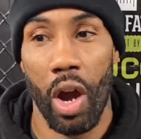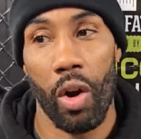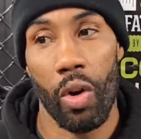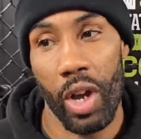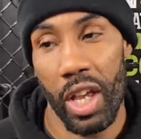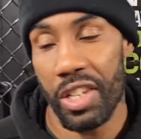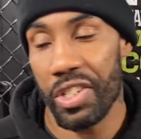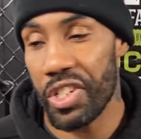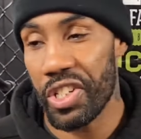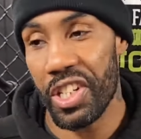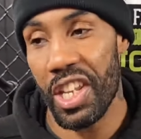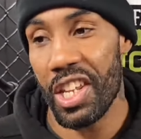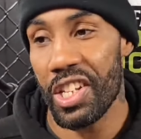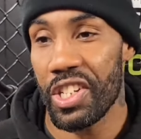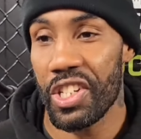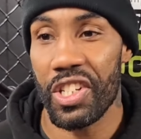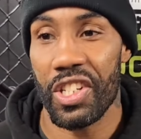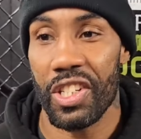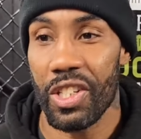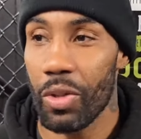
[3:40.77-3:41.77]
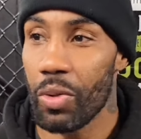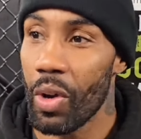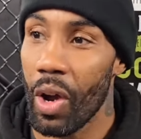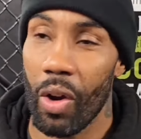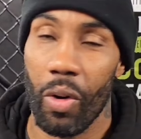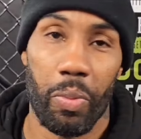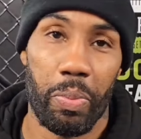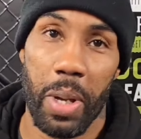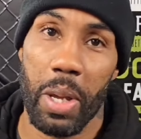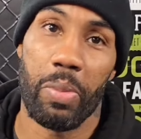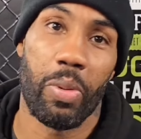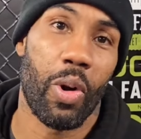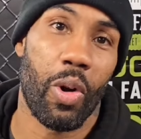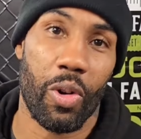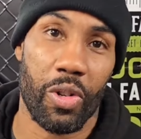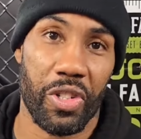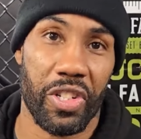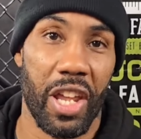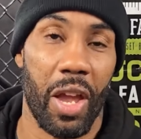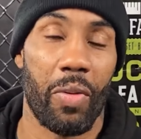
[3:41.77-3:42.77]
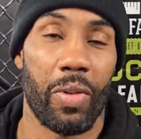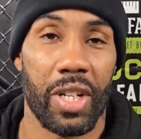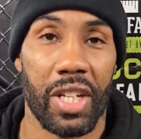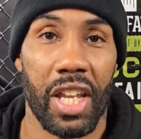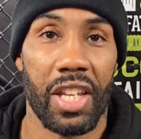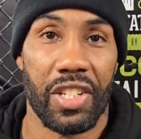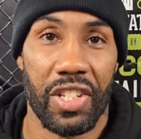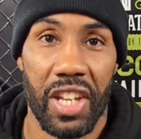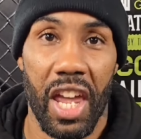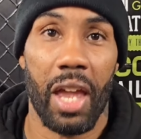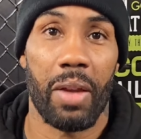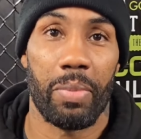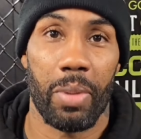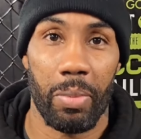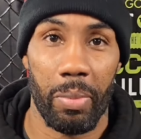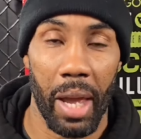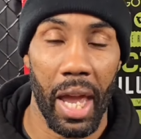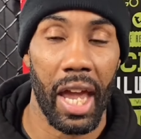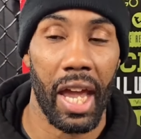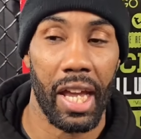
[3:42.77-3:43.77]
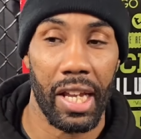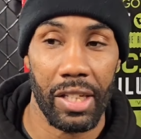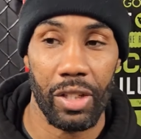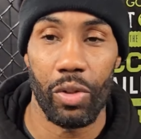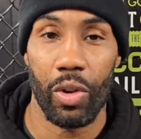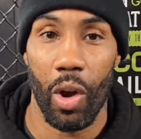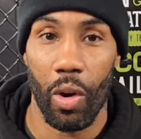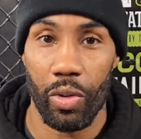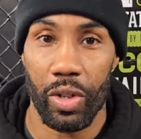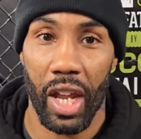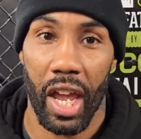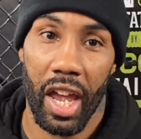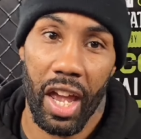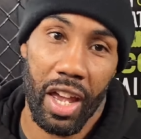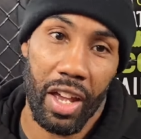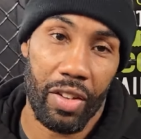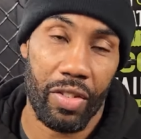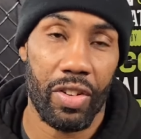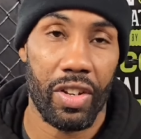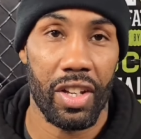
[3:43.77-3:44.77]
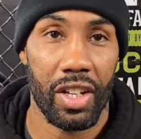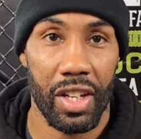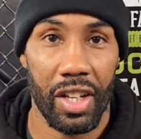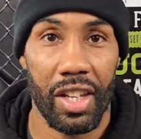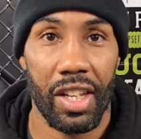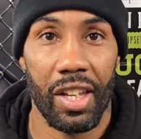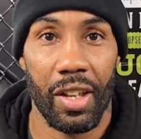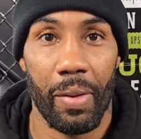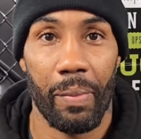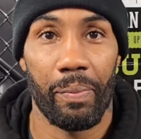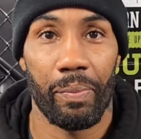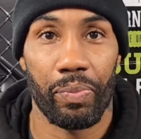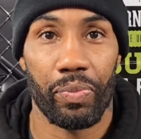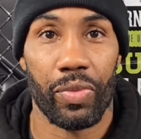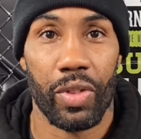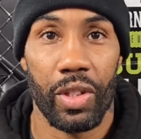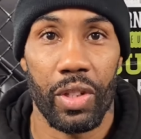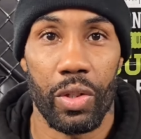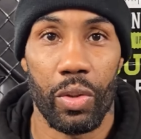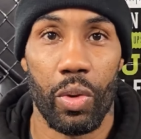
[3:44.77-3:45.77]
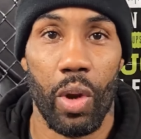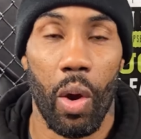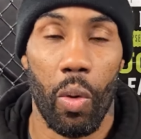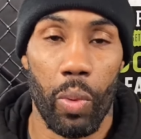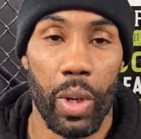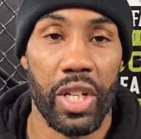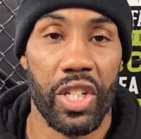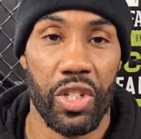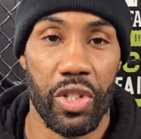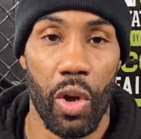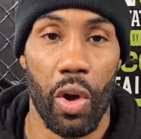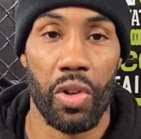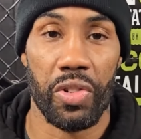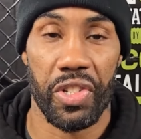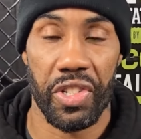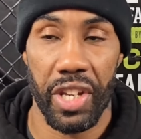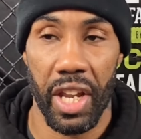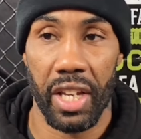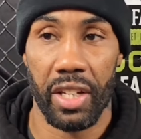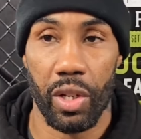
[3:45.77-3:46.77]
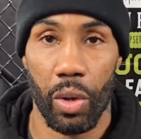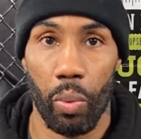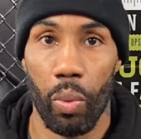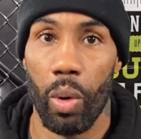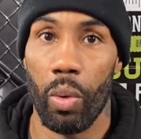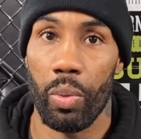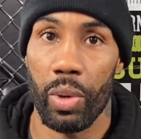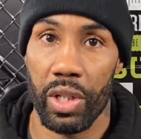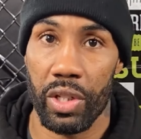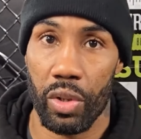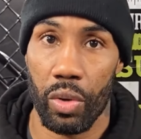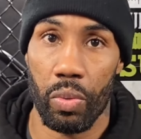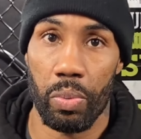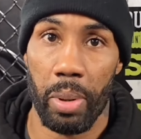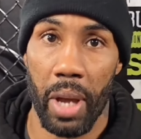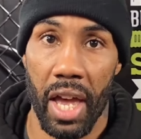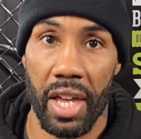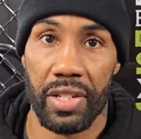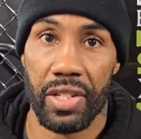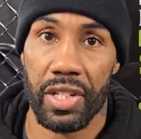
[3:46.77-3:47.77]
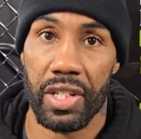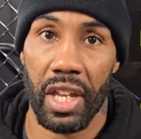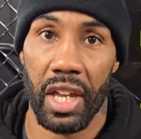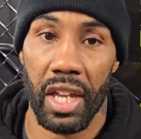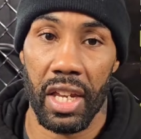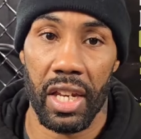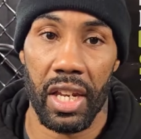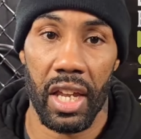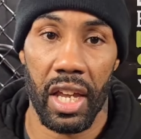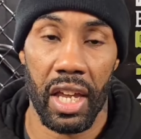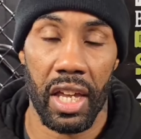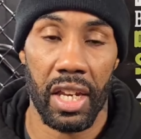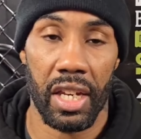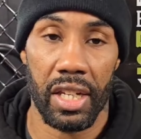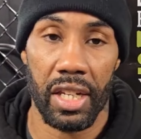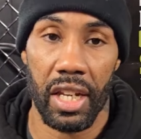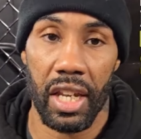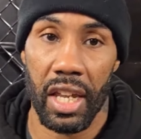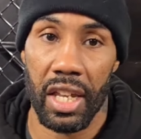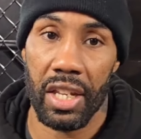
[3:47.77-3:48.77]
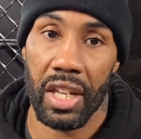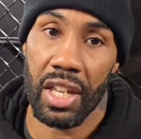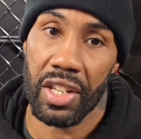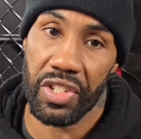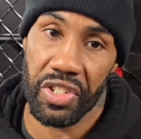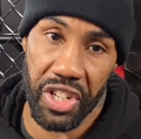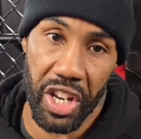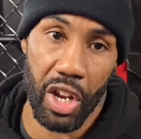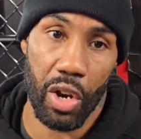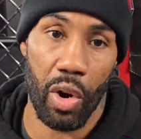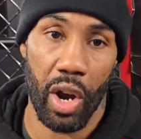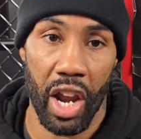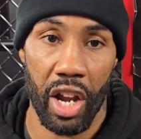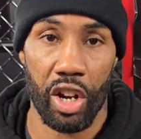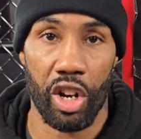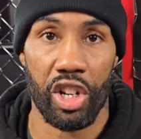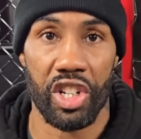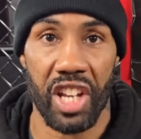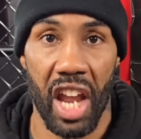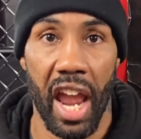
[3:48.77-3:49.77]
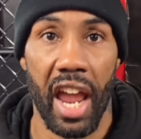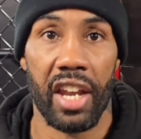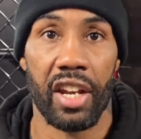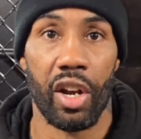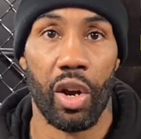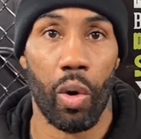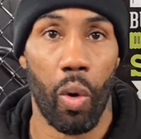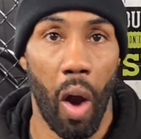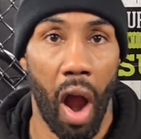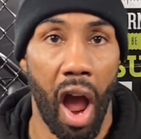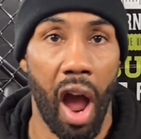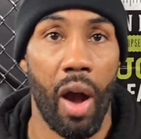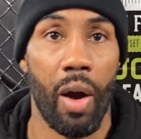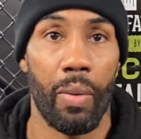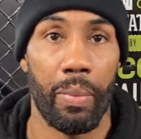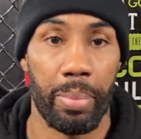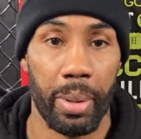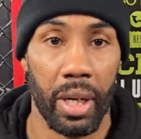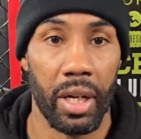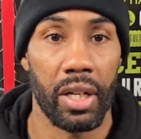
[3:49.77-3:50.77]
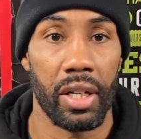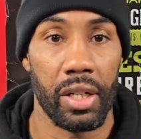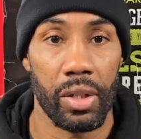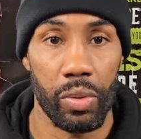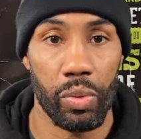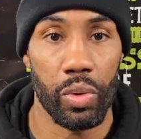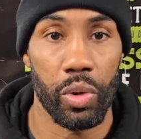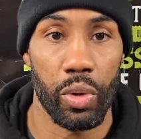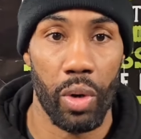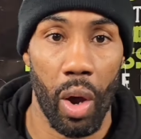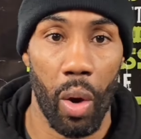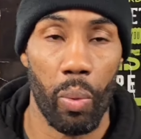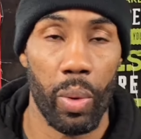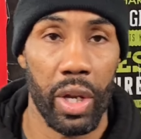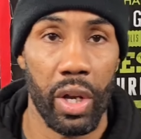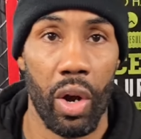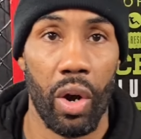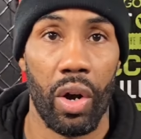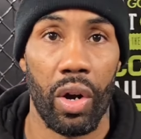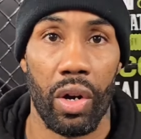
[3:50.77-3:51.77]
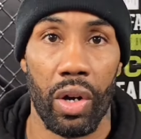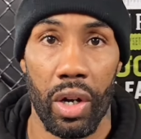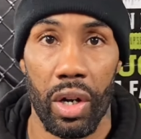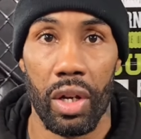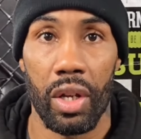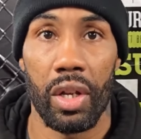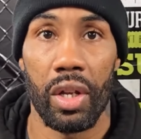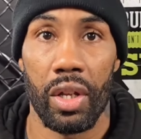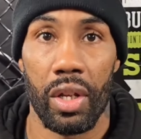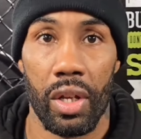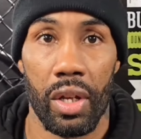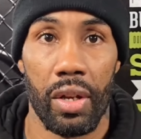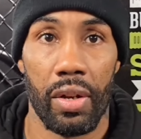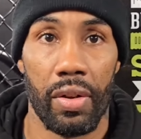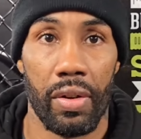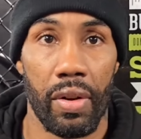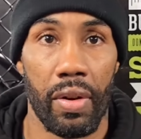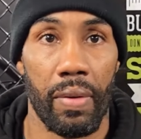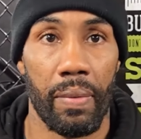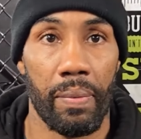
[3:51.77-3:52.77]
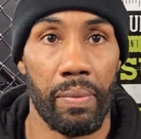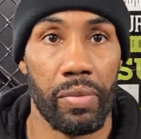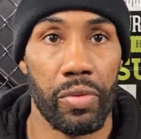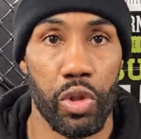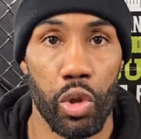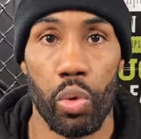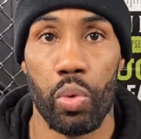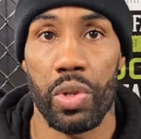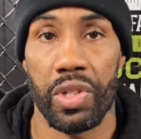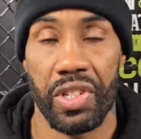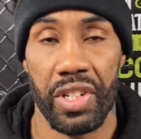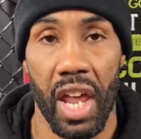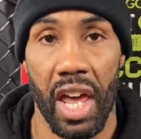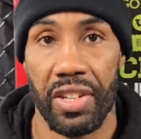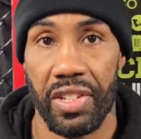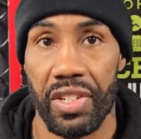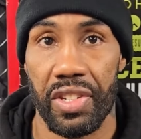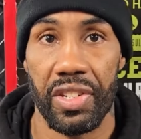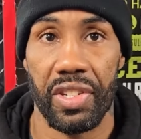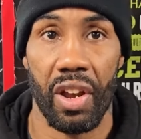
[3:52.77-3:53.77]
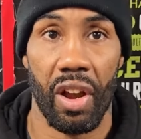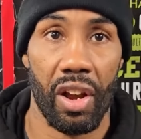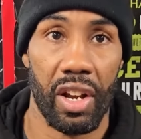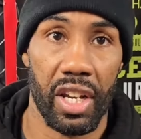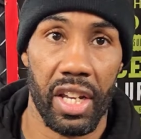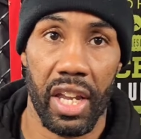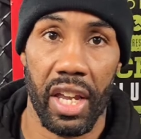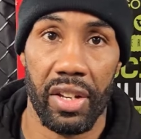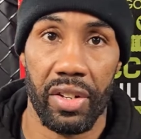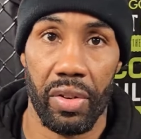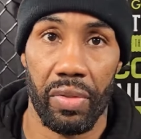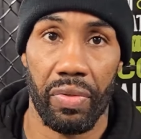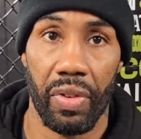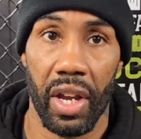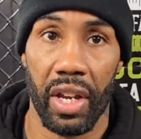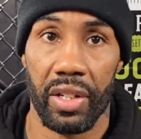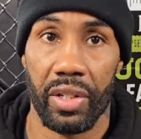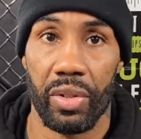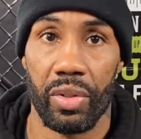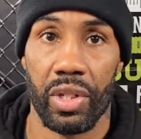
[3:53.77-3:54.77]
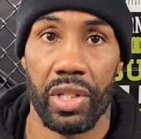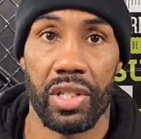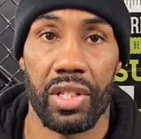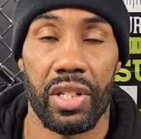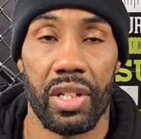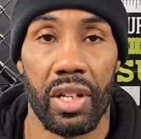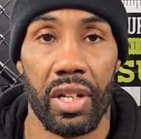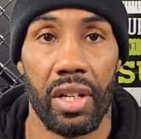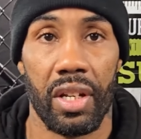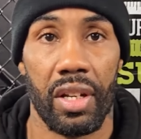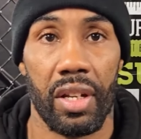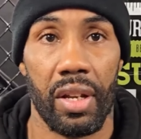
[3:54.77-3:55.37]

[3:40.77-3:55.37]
You know, it's you know, people going to say what they say, but, man, you know, Dev, you know, we just going to stick to what we do best and still entertain the crowd. But, you know, we going to do what's necessary to get the victories.